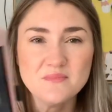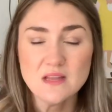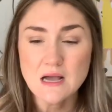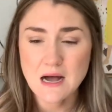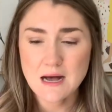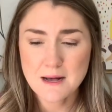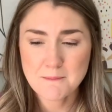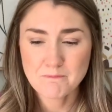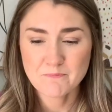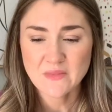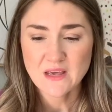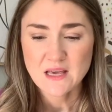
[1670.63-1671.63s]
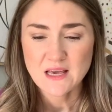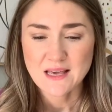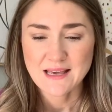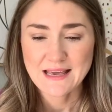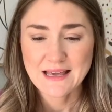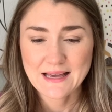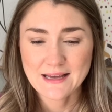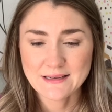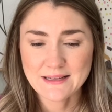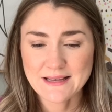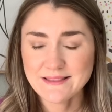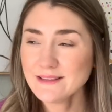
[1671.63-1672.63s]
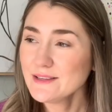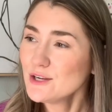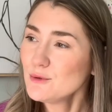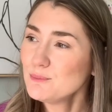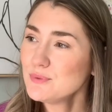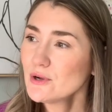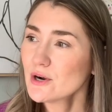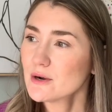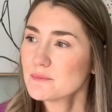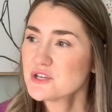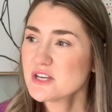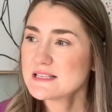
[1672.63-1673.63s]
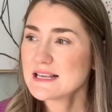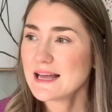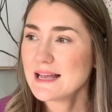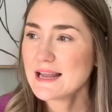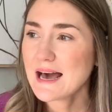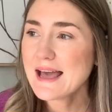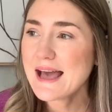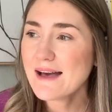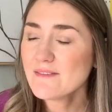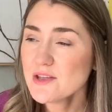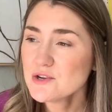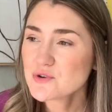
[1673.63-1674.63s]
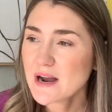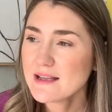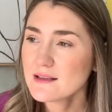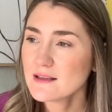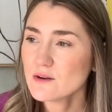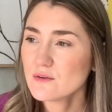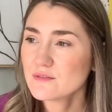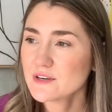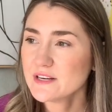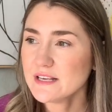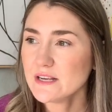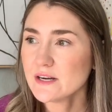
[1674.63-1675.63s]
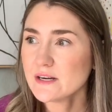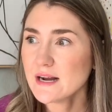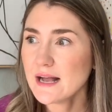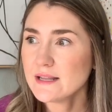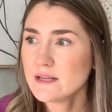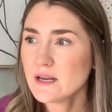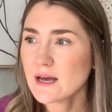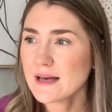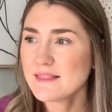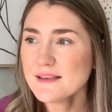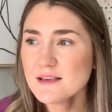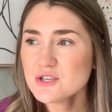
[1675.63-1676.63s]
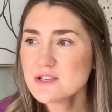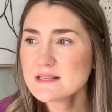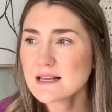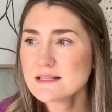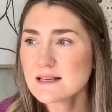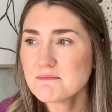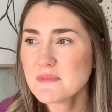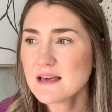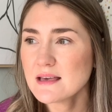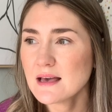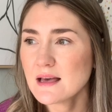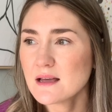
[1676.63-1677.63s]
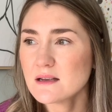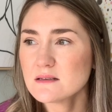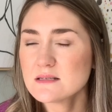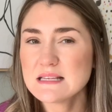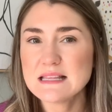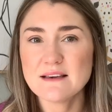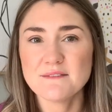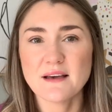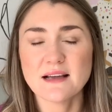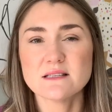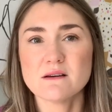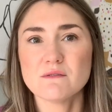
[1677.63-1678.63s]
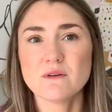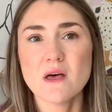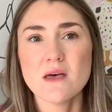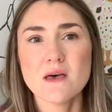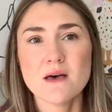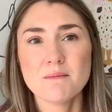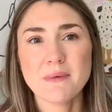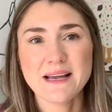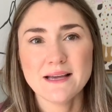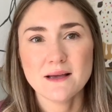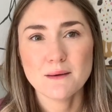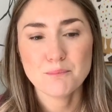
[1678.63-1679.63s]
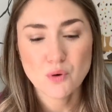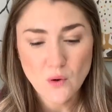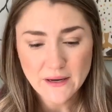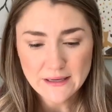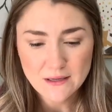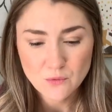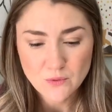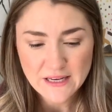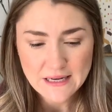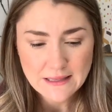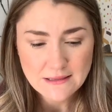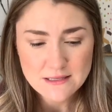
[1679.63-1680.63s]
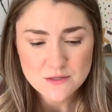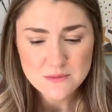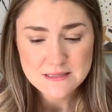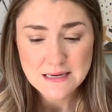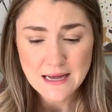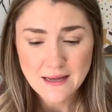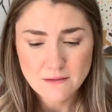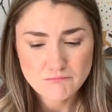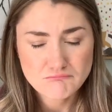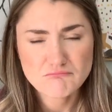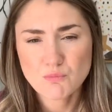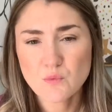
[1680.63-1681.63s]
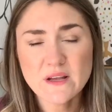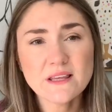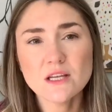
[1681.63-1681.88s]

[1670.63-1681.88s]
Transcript: Um, and in the little blurb, she said, I haven't drank in over a year. And I think she said something to the effect of my point in reading this was not really to